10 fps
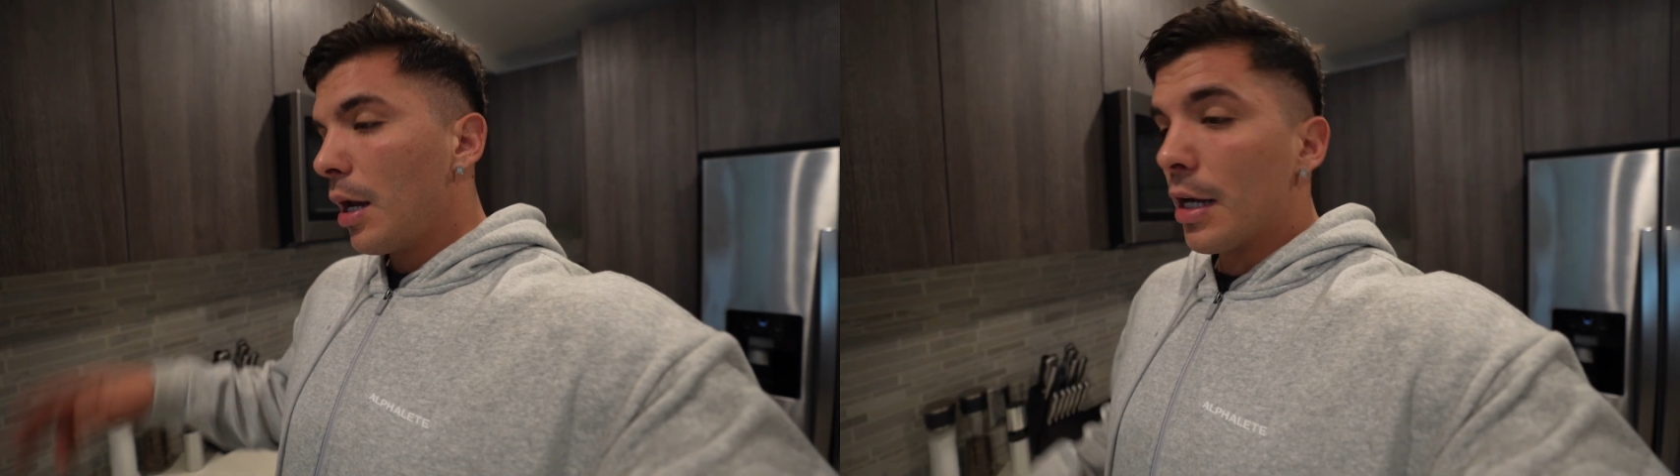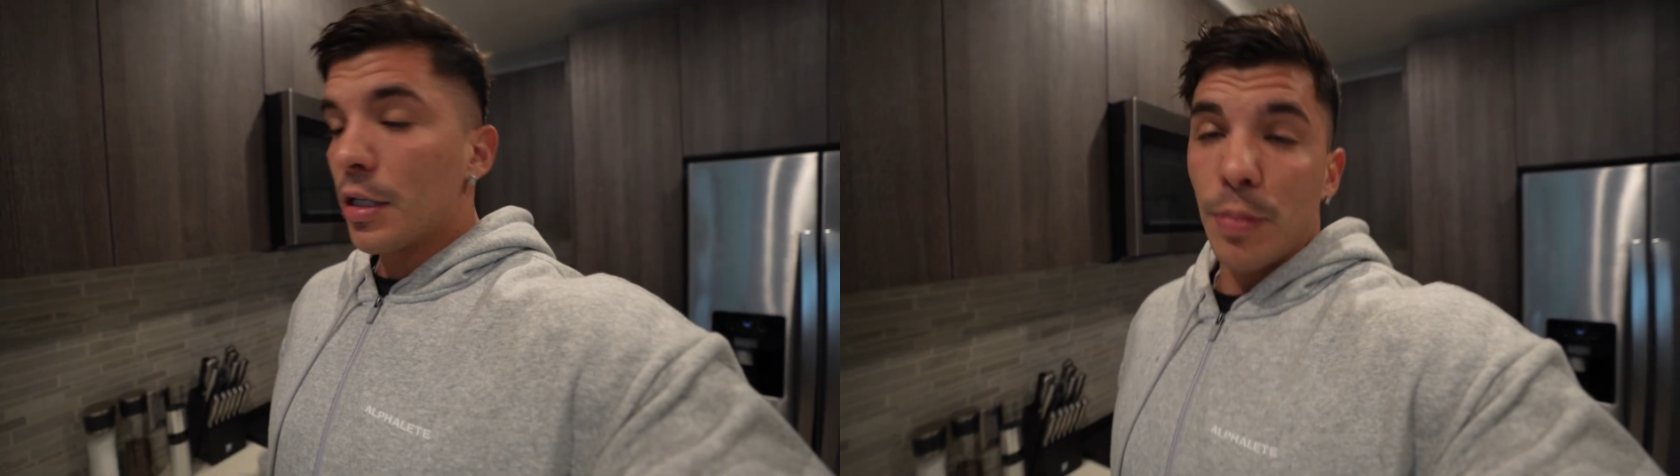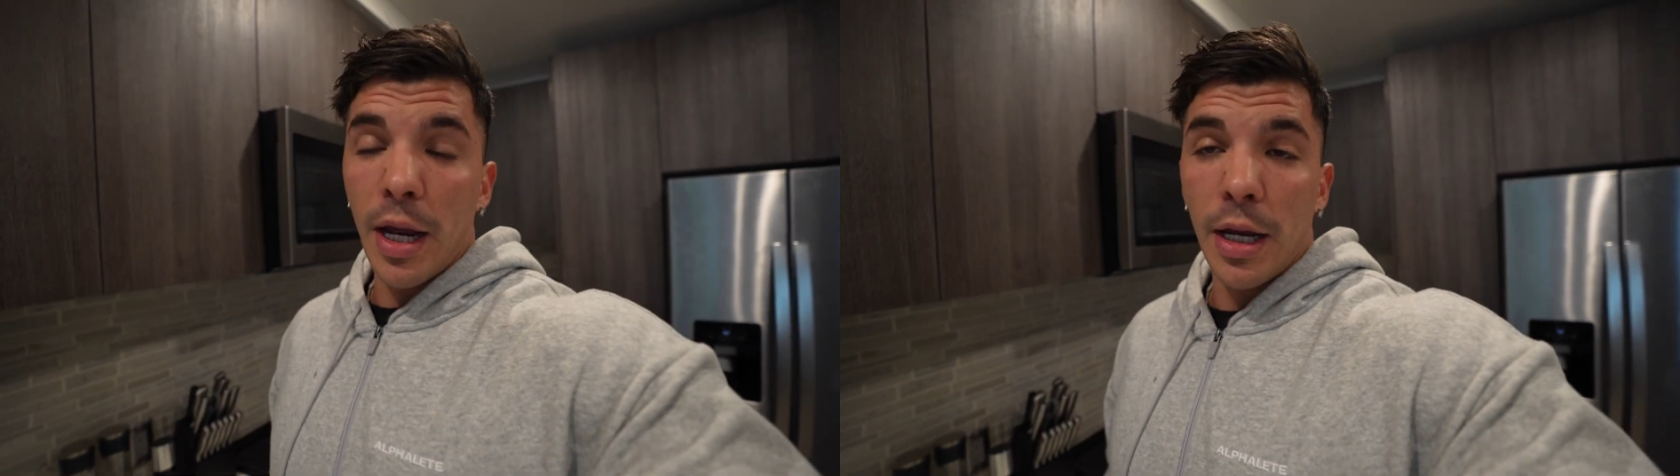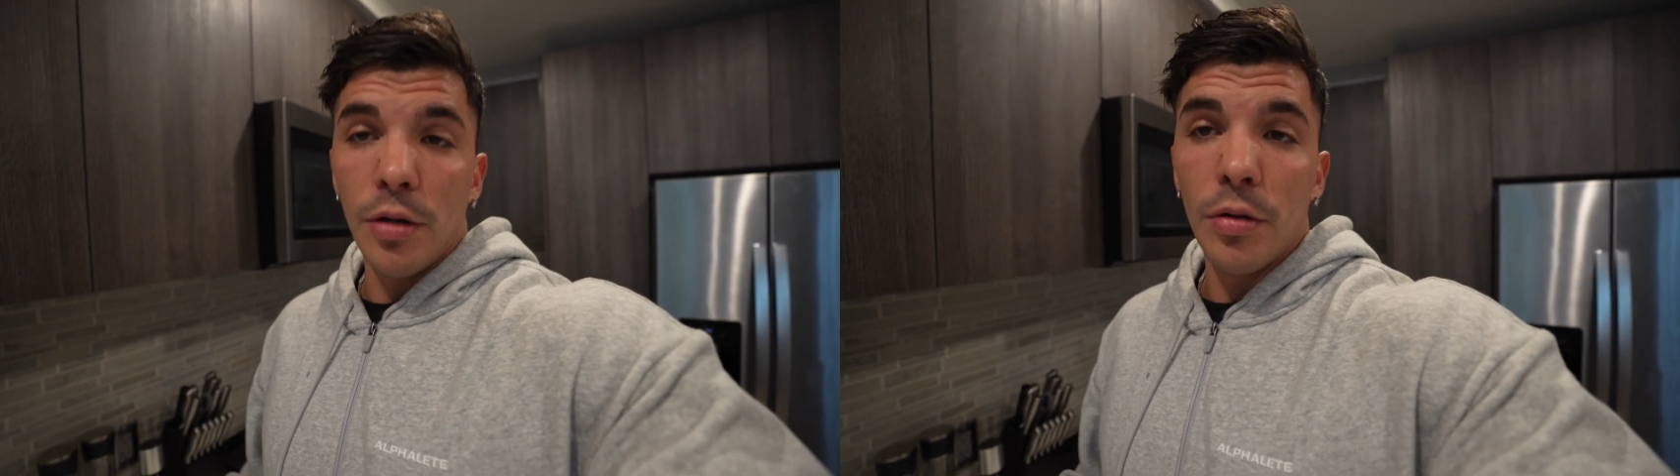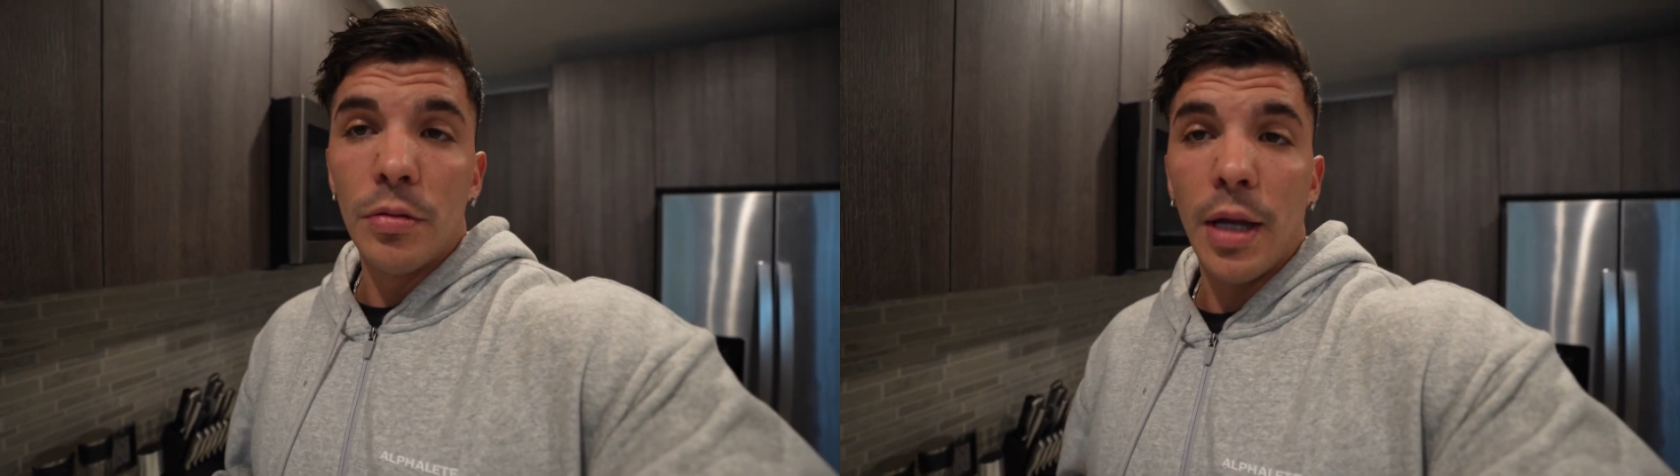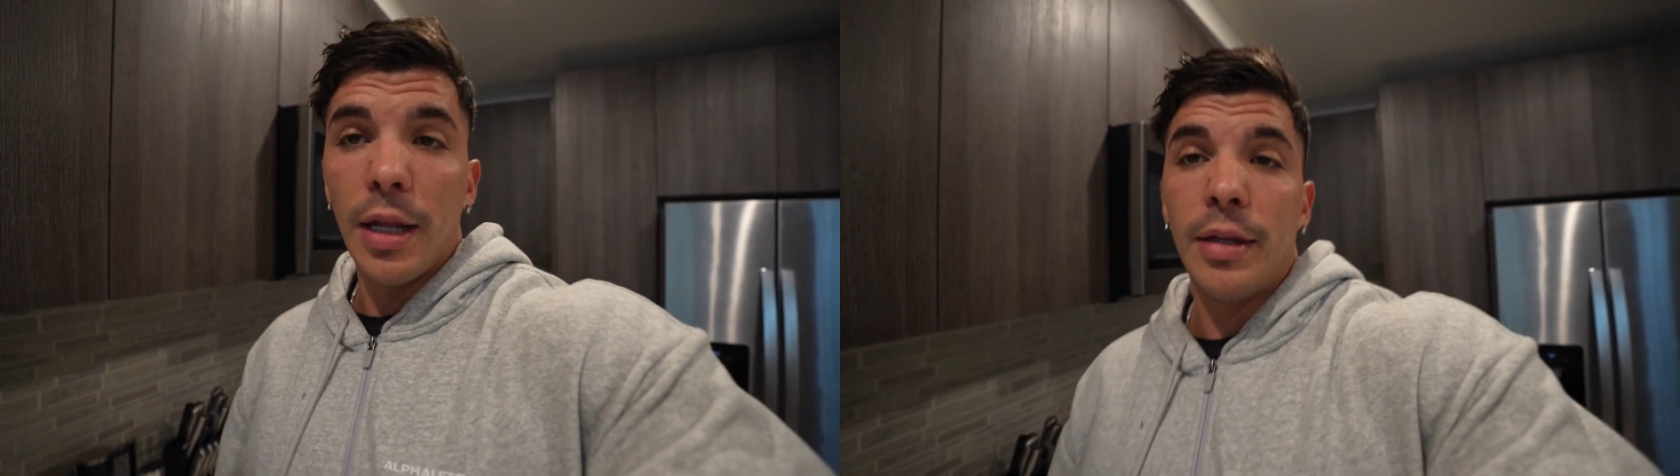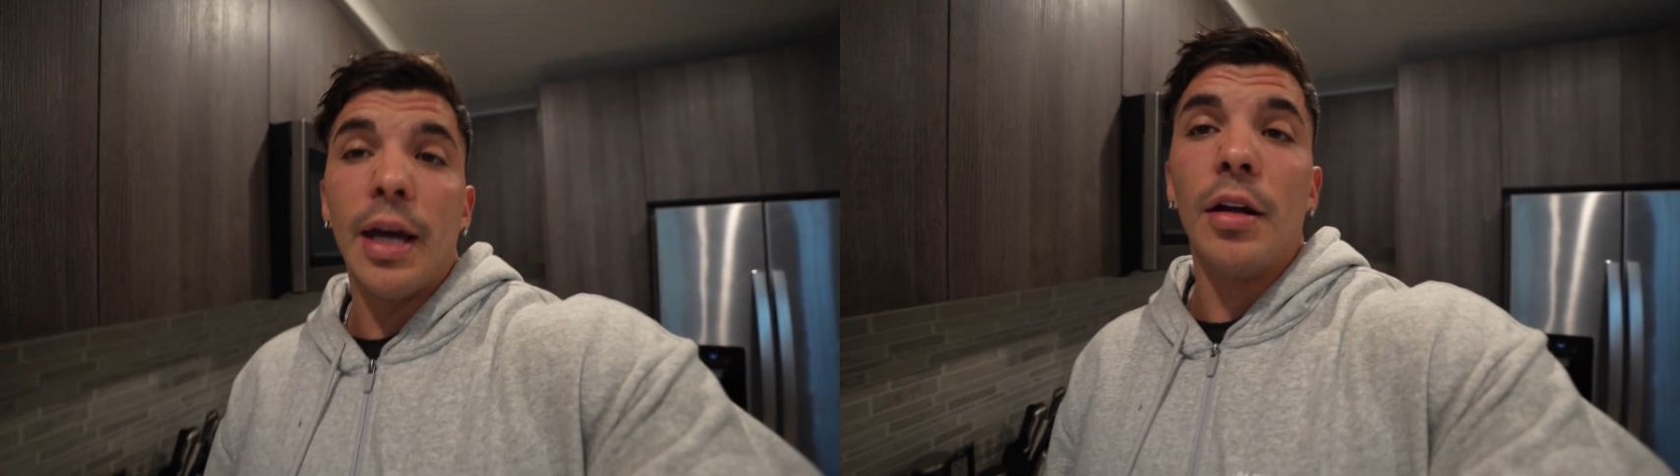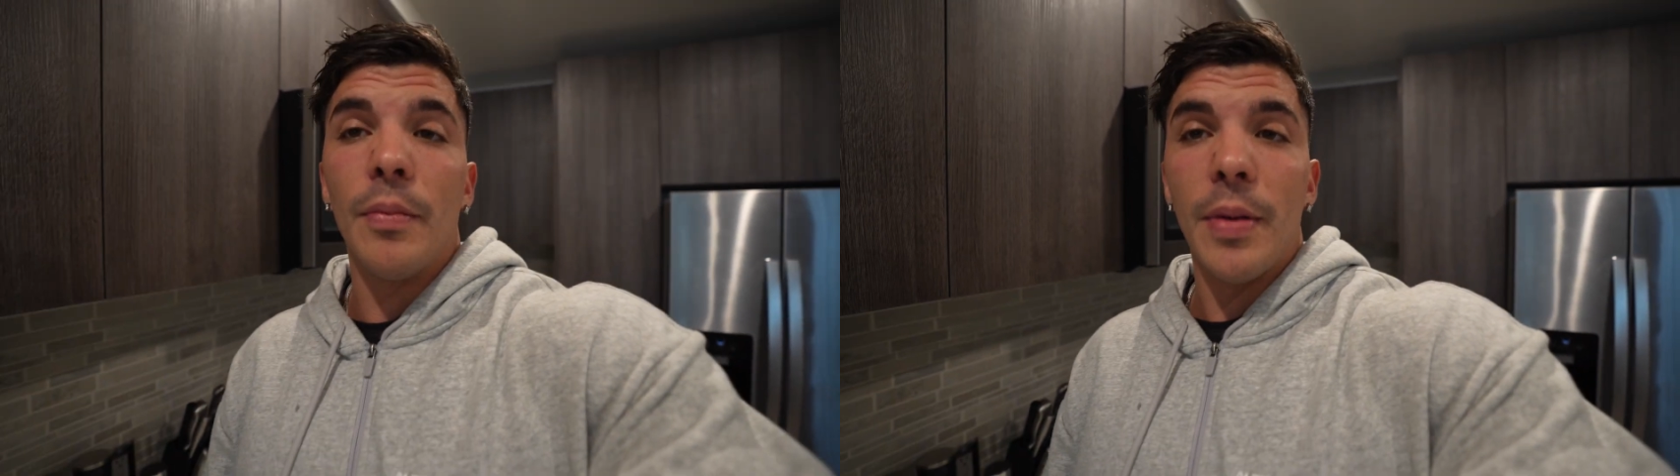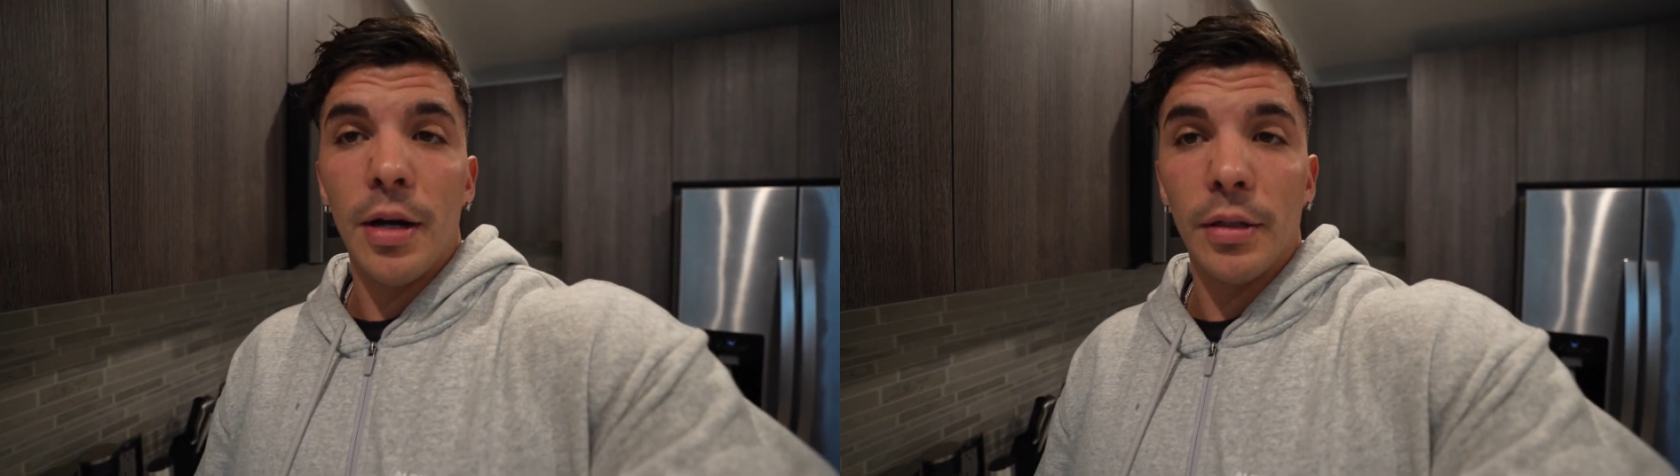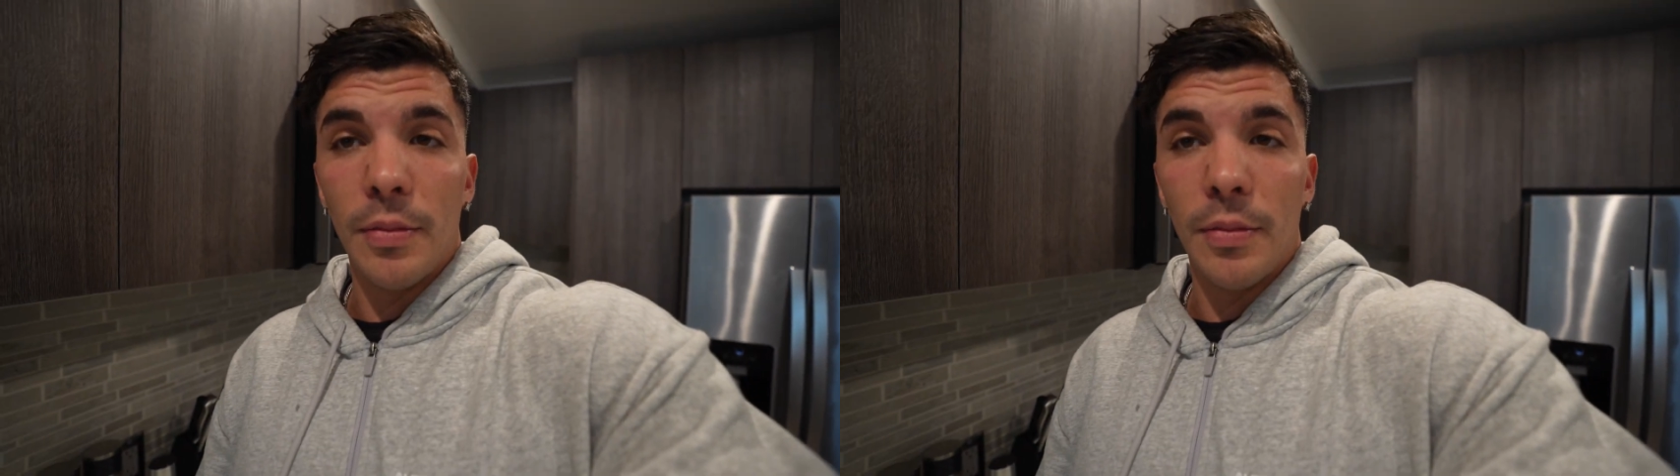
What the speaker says: explain you and tell you about